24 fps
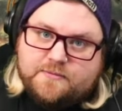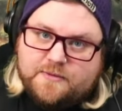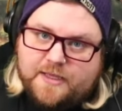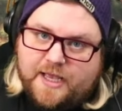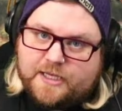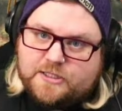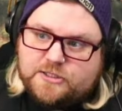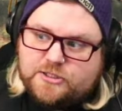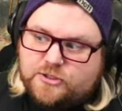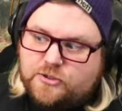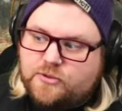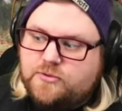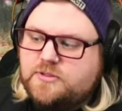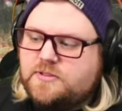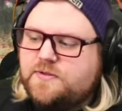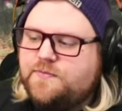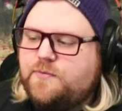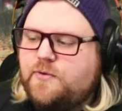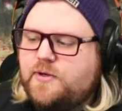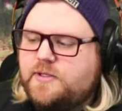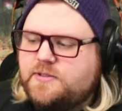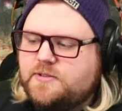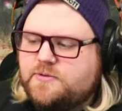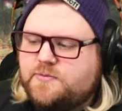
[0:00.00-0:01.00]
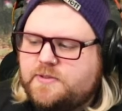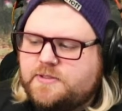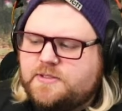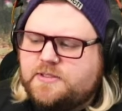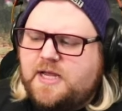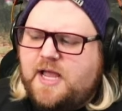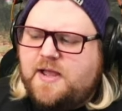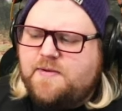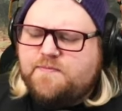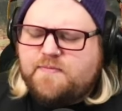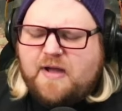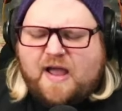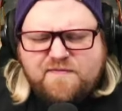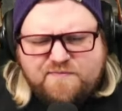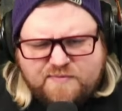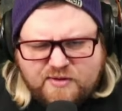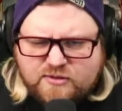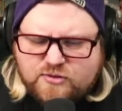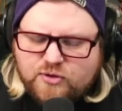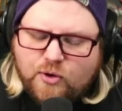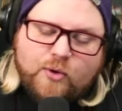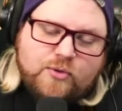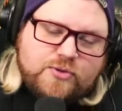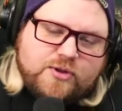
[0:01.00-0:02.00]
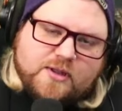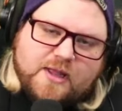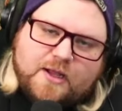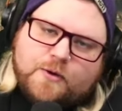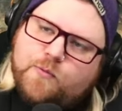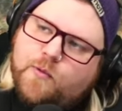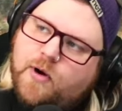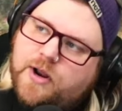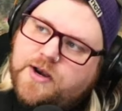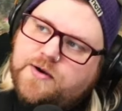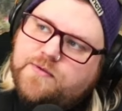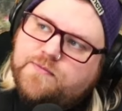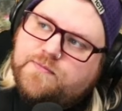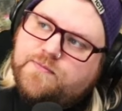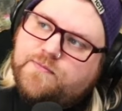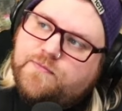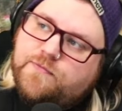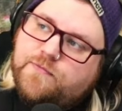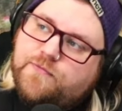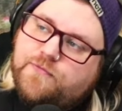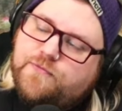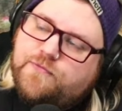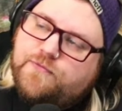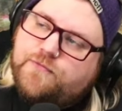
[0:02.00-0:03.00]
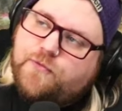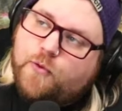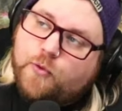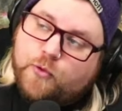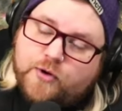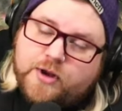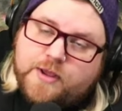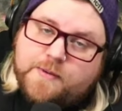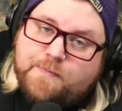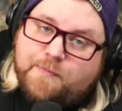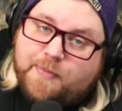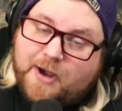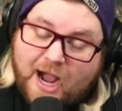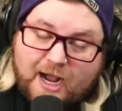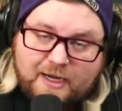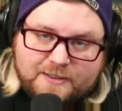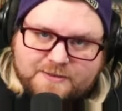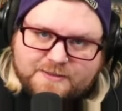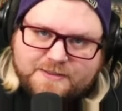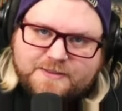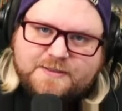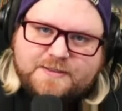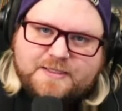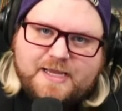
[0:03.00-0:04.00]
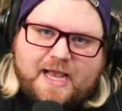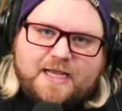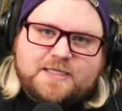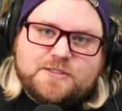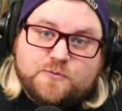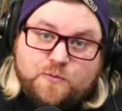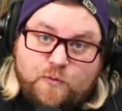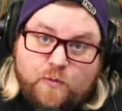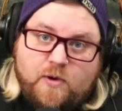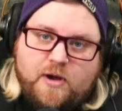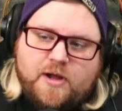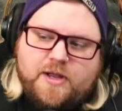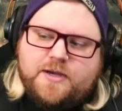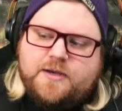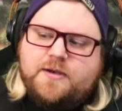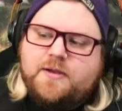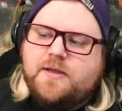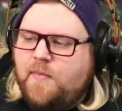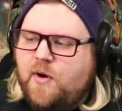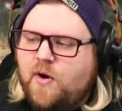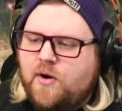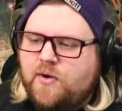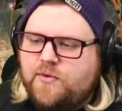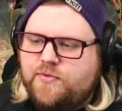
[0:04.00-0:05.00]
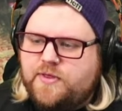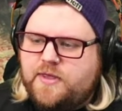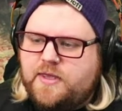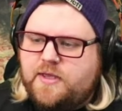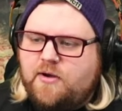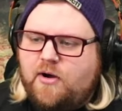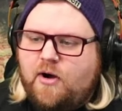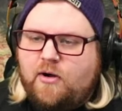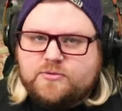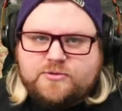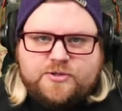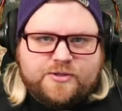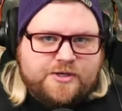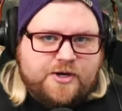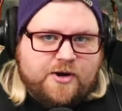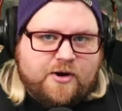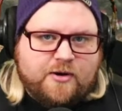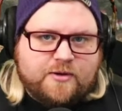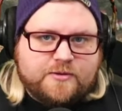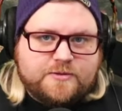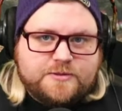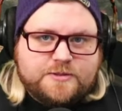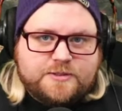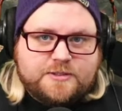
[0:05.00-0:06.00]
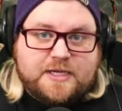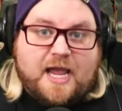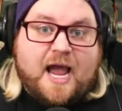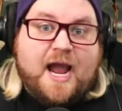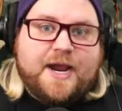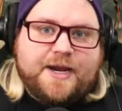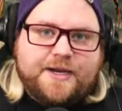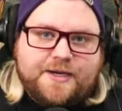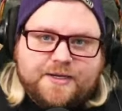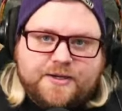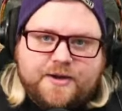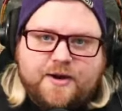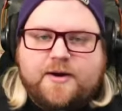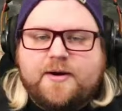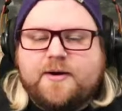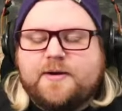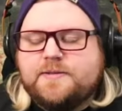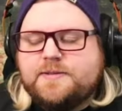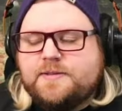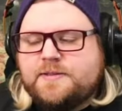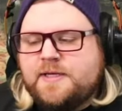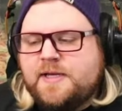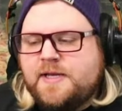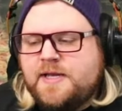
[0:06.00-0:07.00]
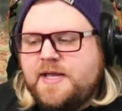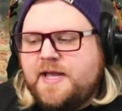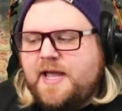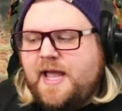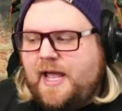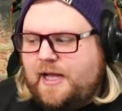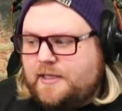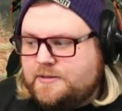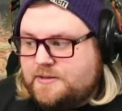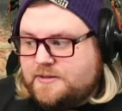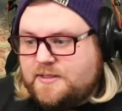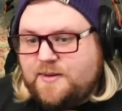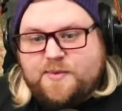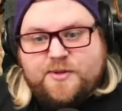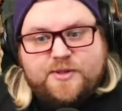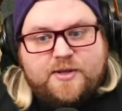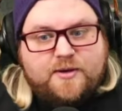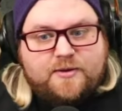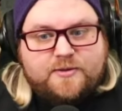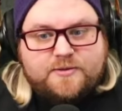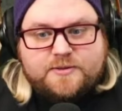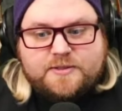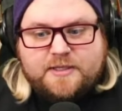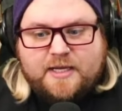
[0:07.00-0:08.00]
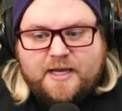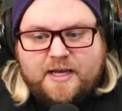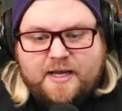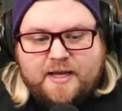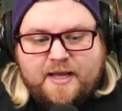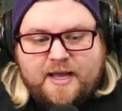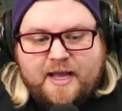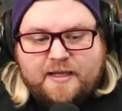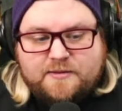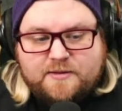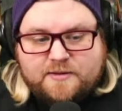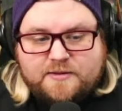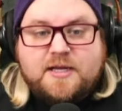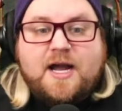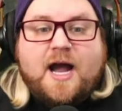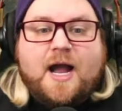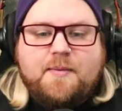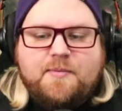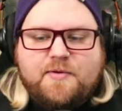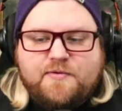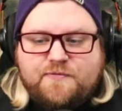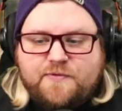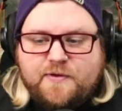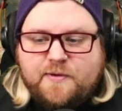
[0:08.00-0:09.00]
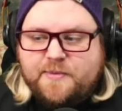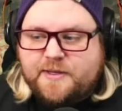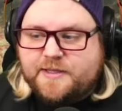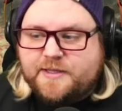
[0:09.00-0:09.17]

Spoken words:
exclusive ones, which I've been told are like 1 in 40 boxes has one, are the alternate art signed cards, and some of those at the time of filming